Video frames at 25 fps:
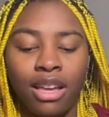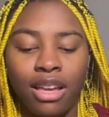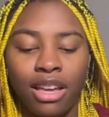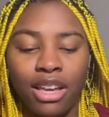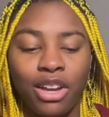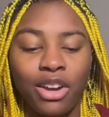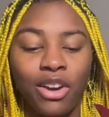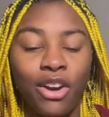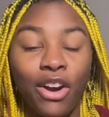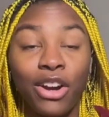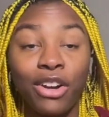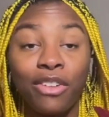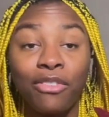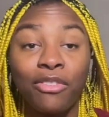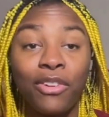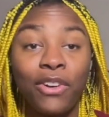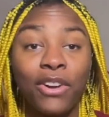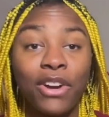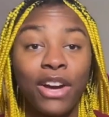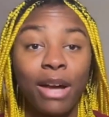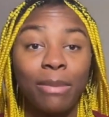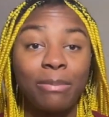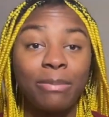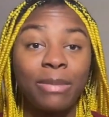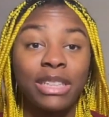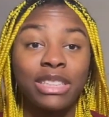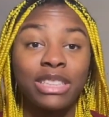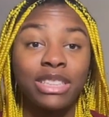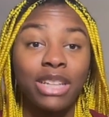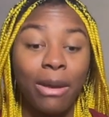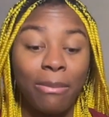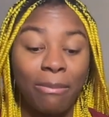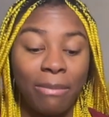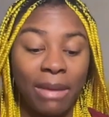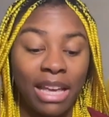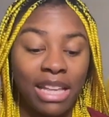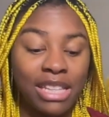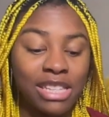Carnival cup is
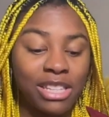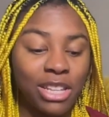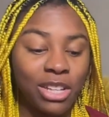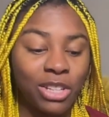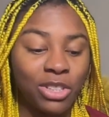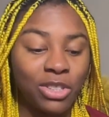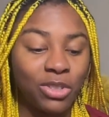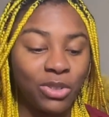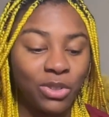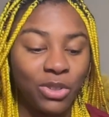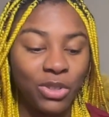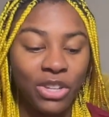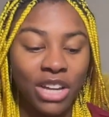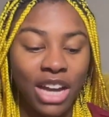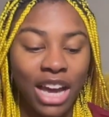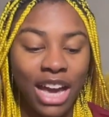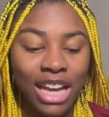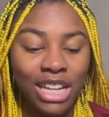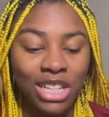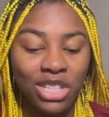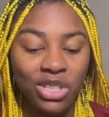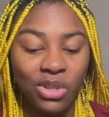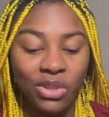amazing too, you guys.